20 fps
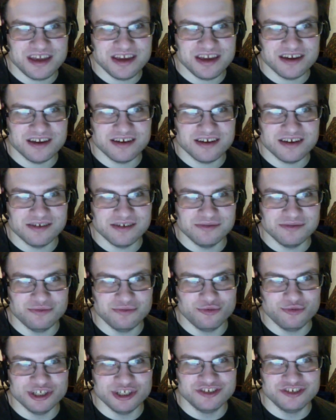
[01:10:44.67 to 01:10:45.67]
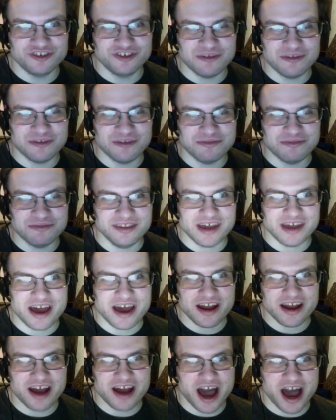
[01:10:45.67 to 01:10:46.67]
which is something that
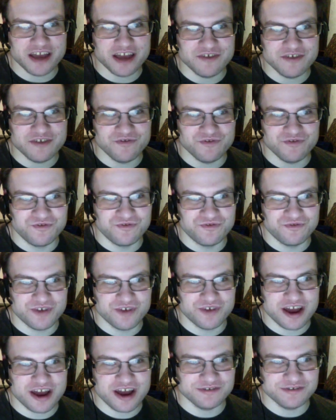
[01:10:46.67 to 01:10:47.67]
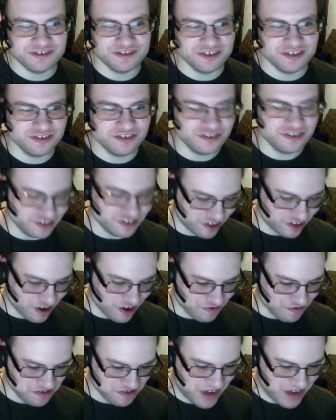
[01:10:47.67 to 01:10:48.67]
I've ever since the discovery
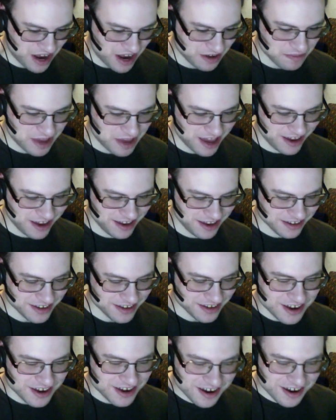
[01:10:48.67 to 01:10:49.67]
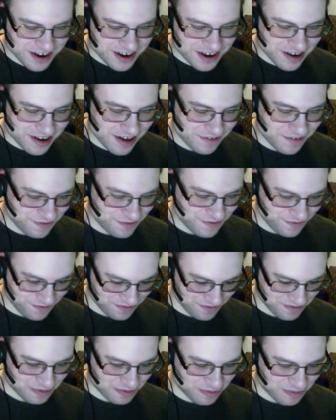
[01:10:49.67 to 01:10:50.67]
of anime, have
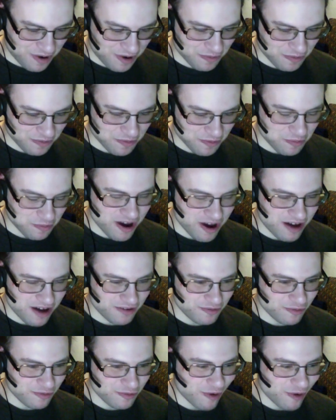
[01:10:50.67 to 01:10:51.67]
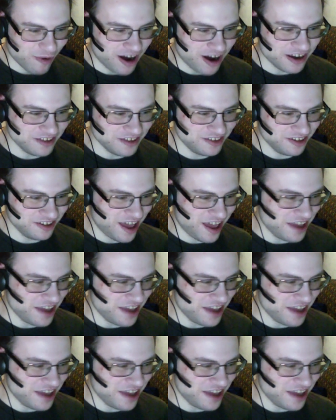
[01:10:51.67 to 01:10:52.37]
wanted to like,